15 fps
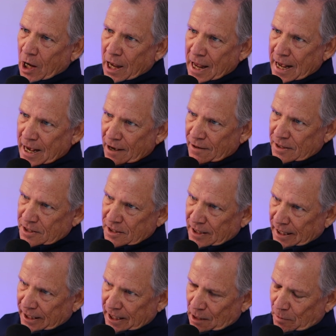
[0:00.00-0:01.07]
How is the
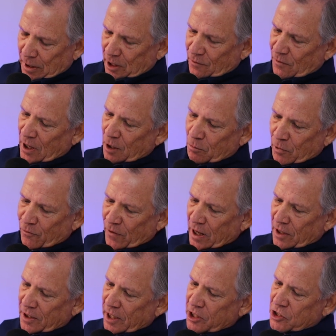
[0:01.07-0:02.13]
Economic Development
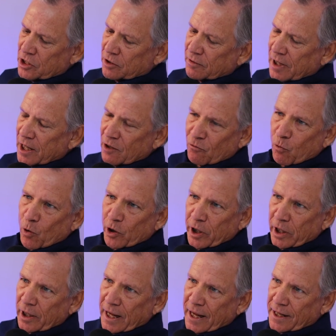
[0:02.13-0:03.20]
Foundation kind of
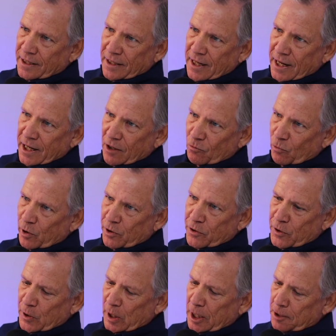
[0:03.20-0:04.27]
working hand in hand with
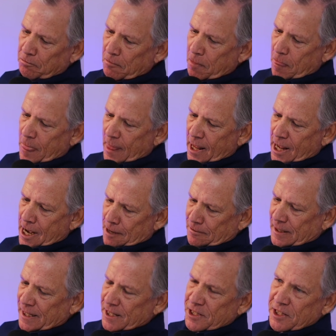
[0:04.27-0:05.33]

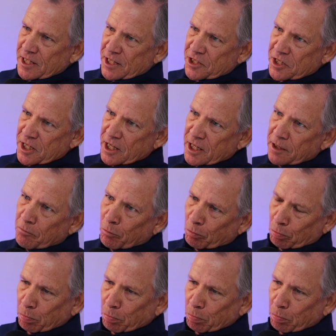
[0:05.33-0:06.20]
TSTC